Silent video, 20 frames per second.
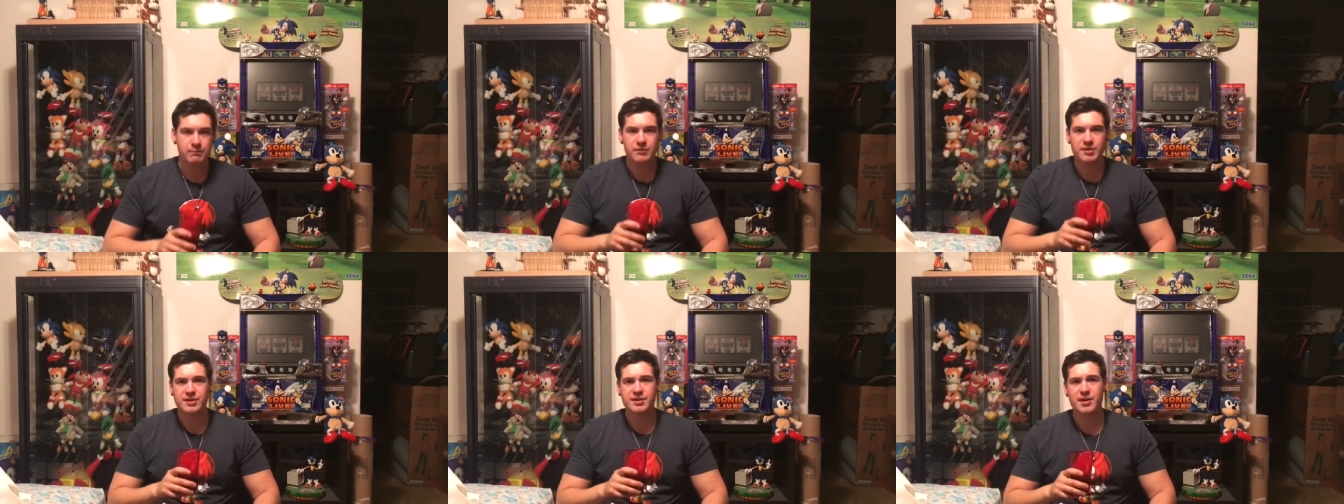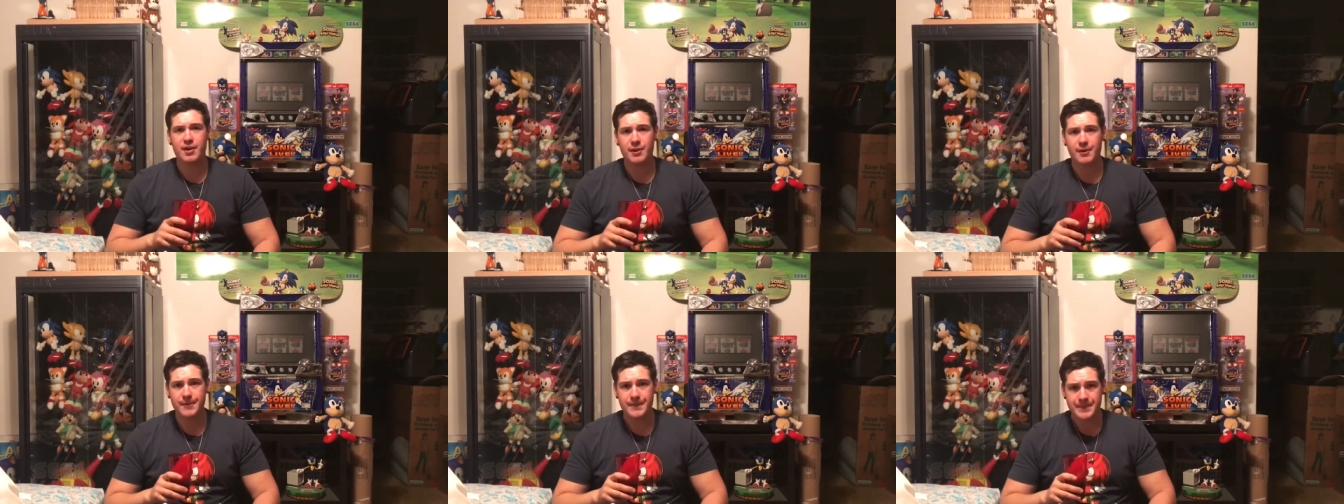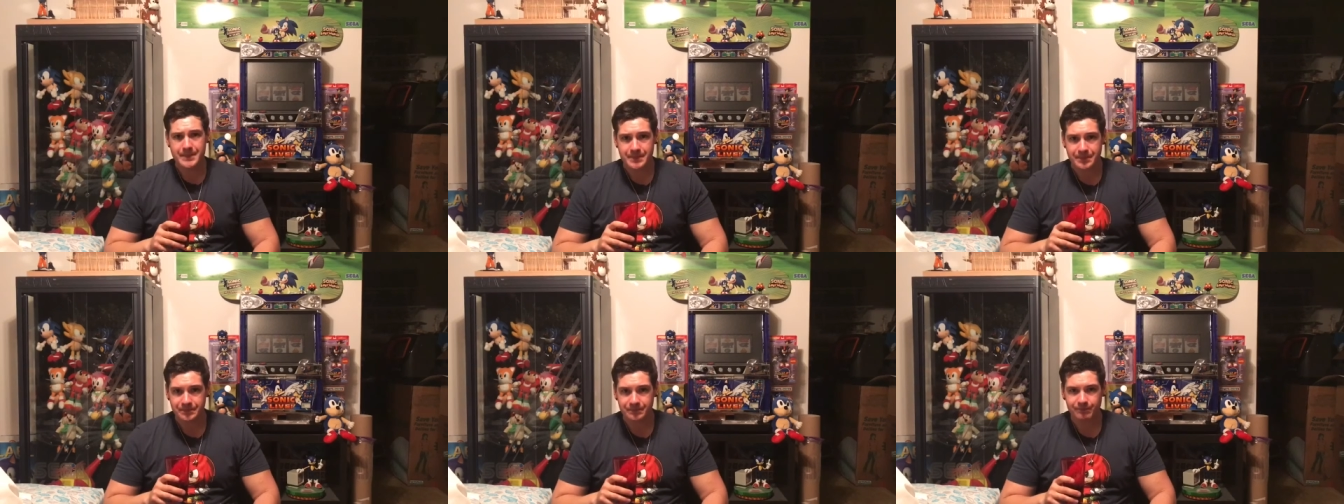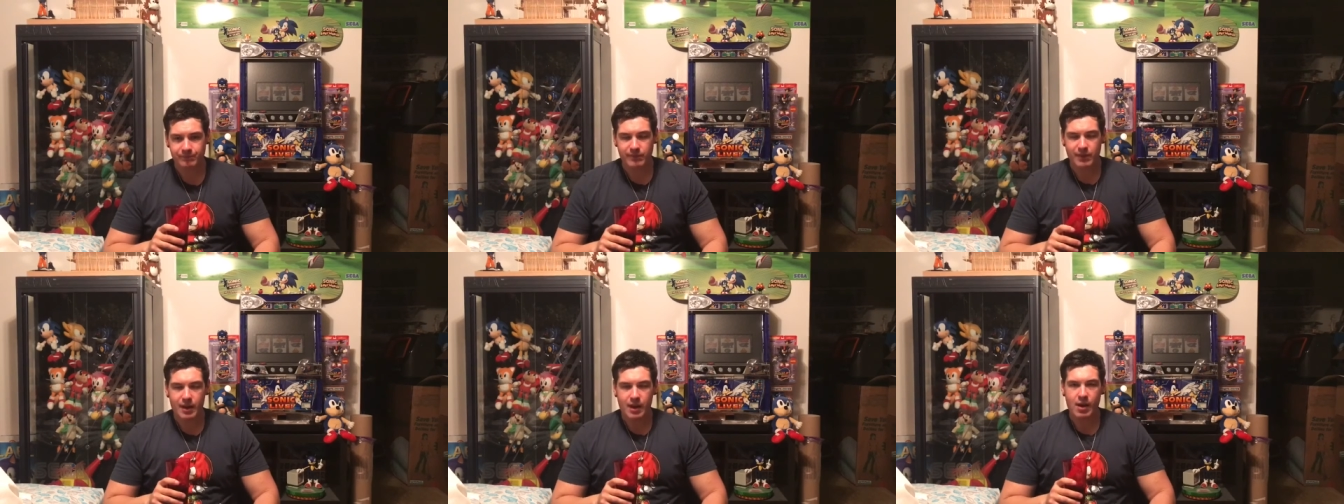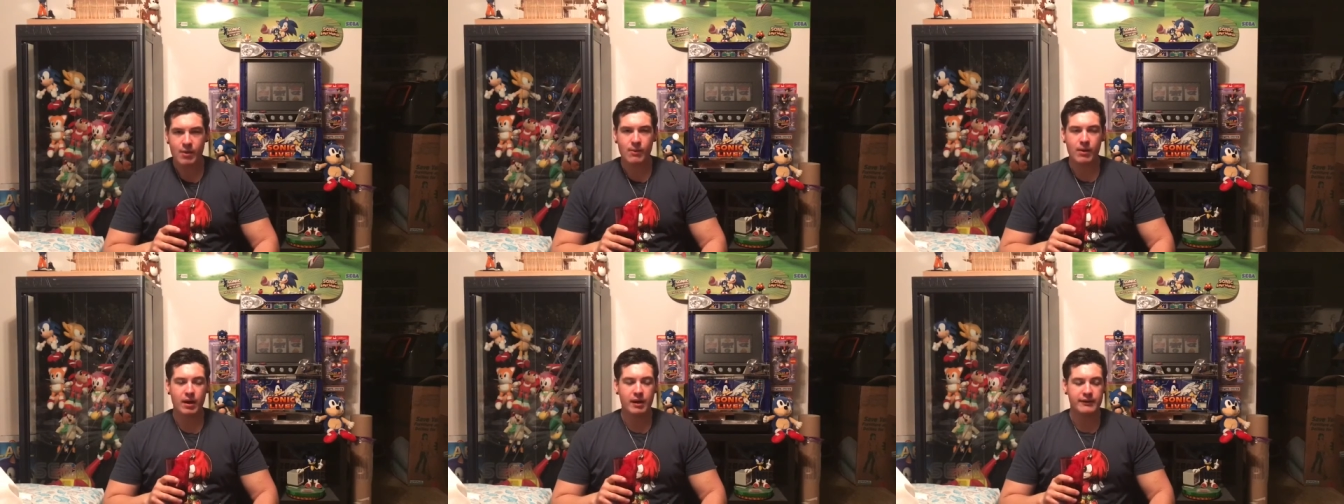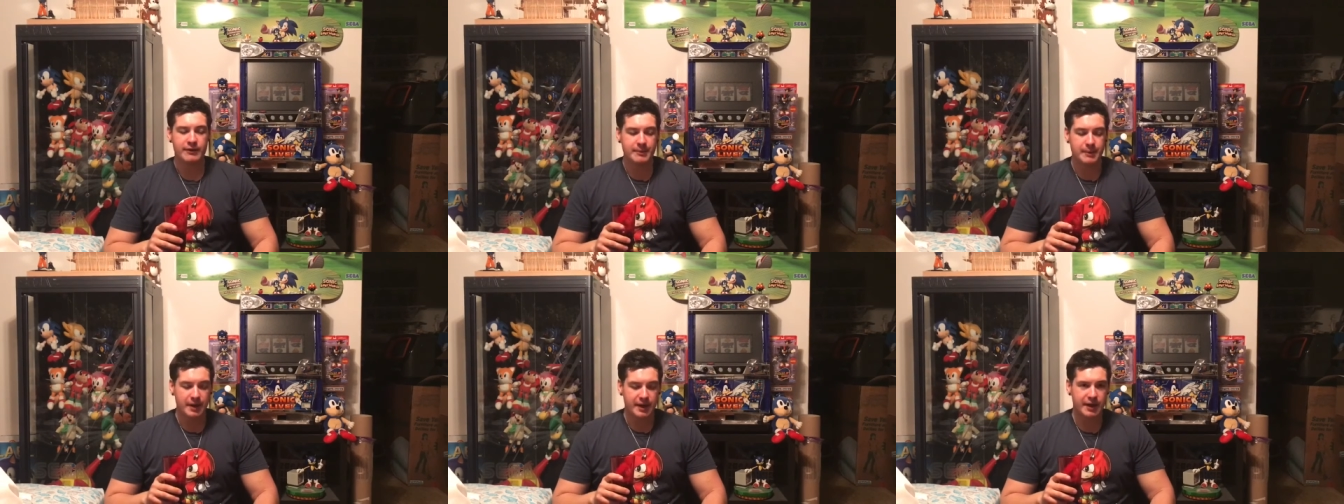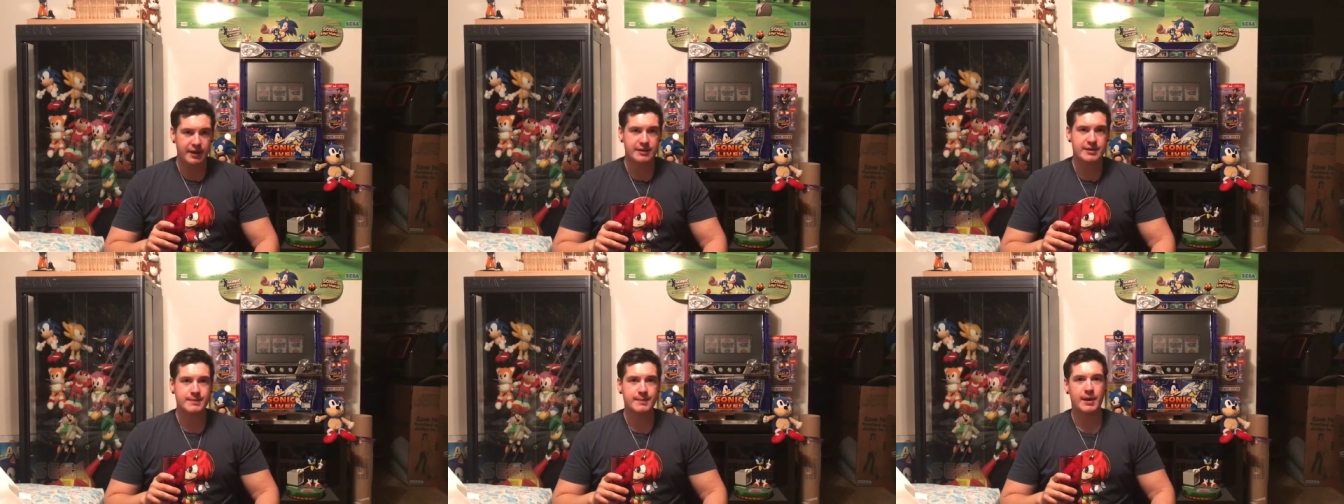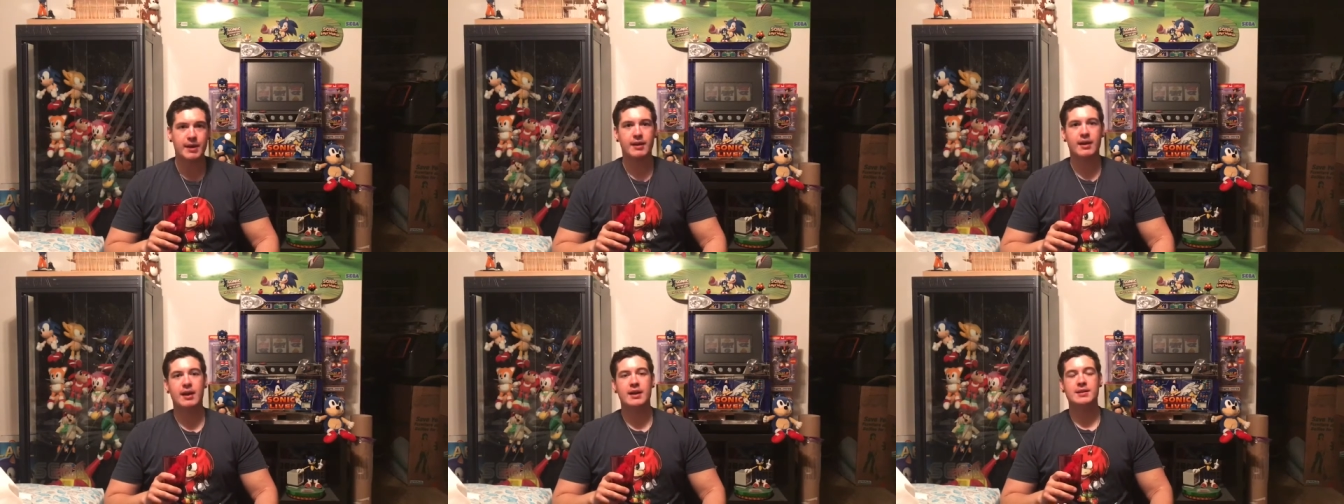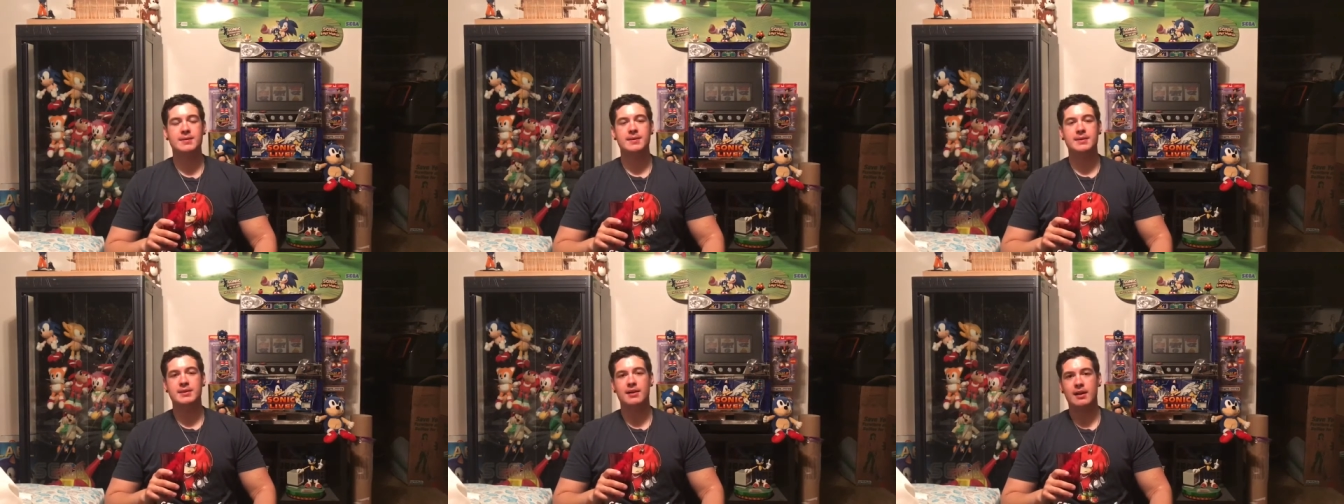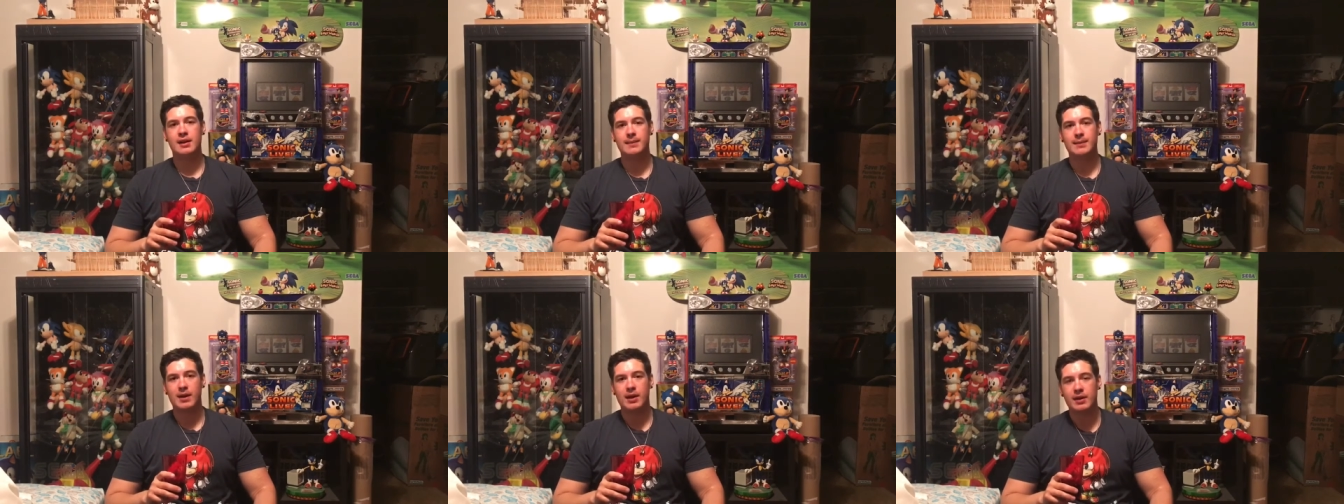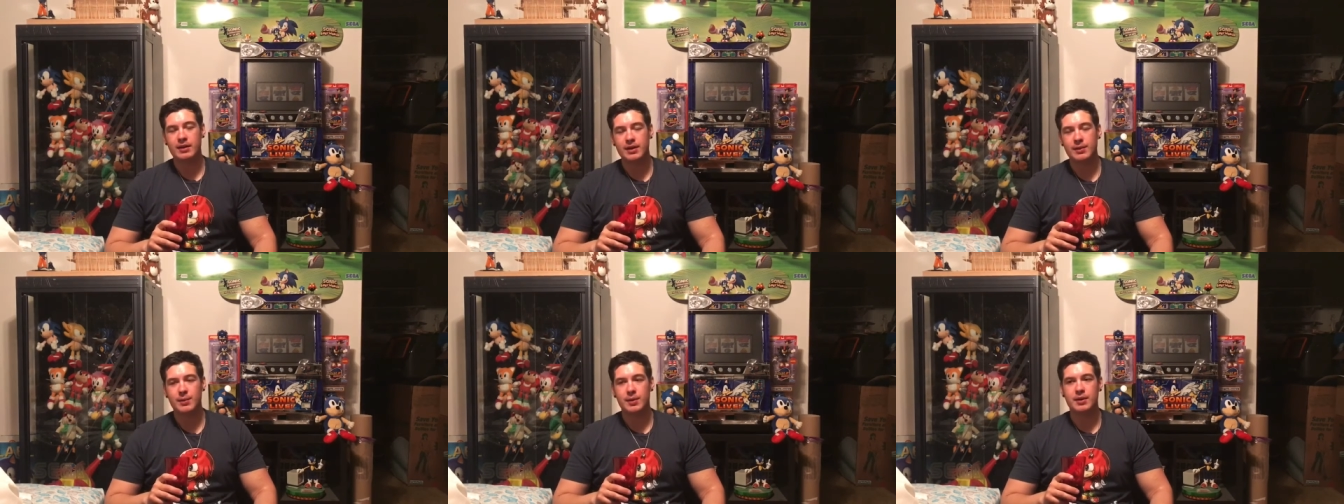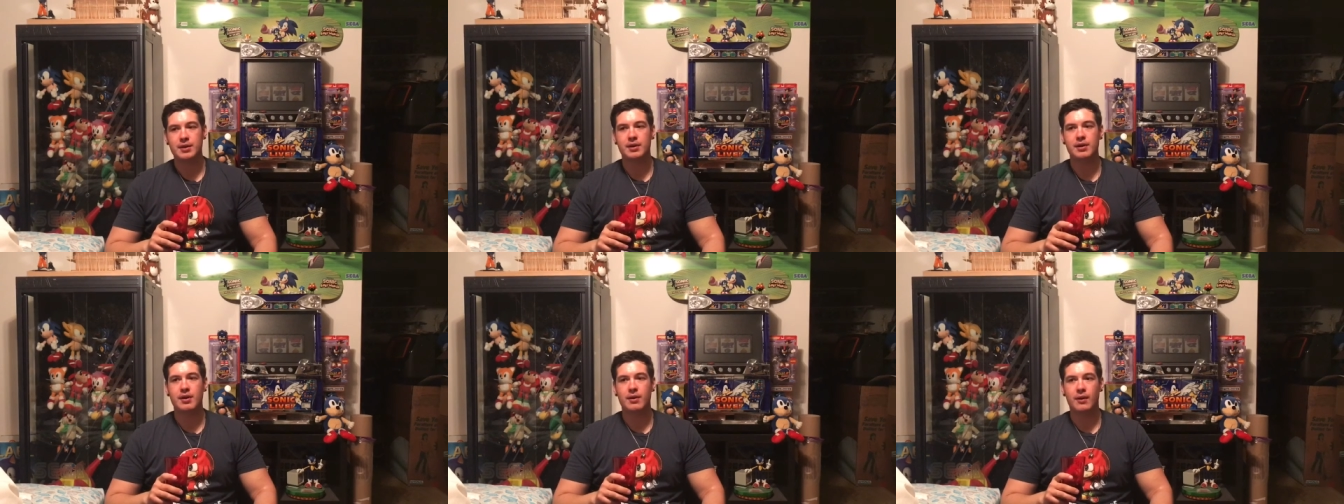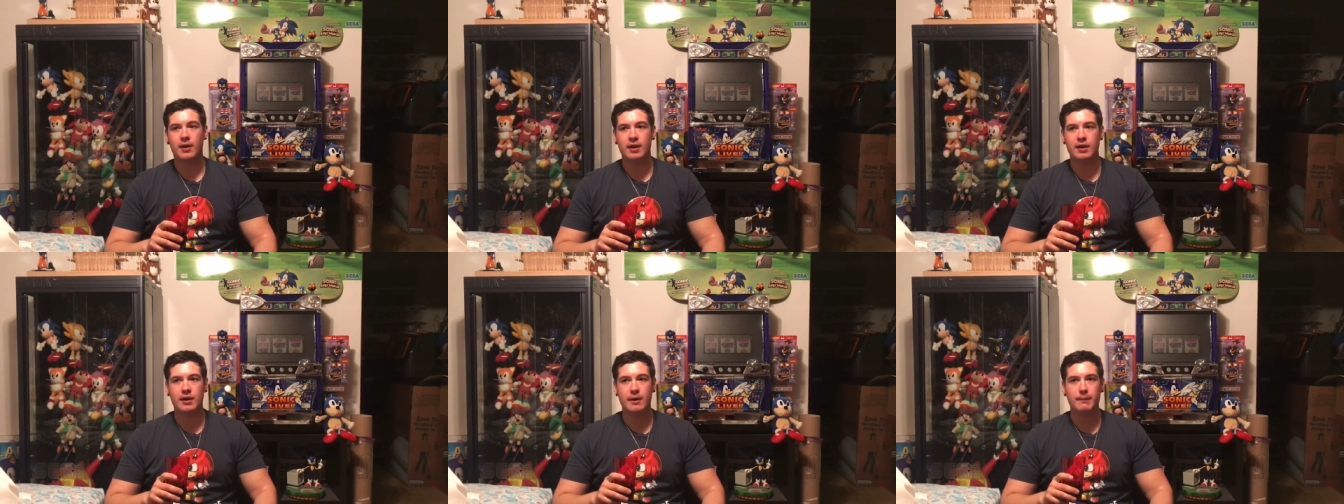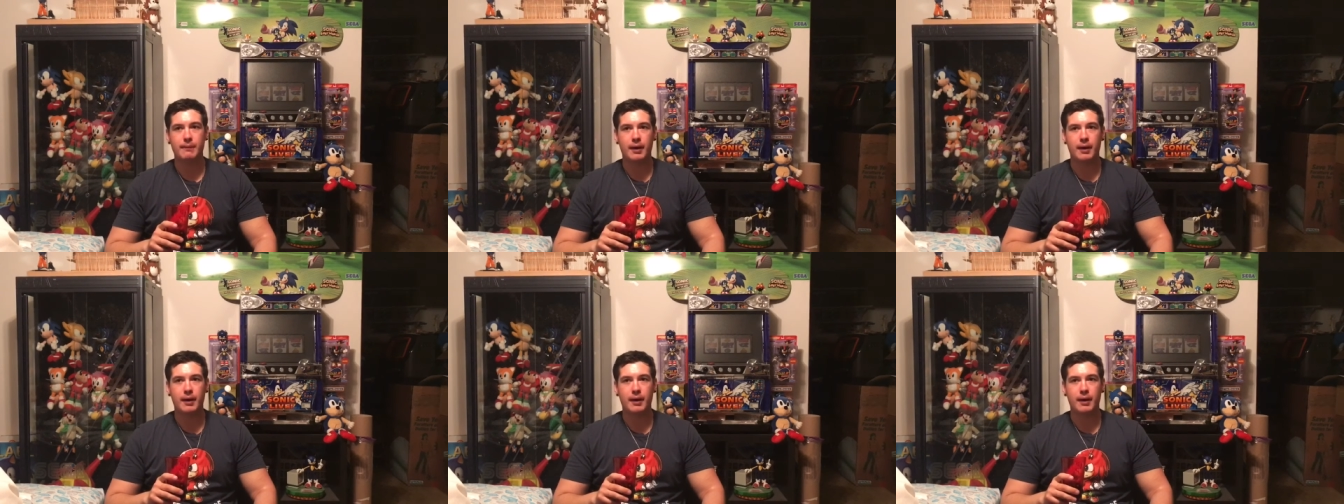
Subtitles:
So while everybody else in my class was talking about how they wanted to go on a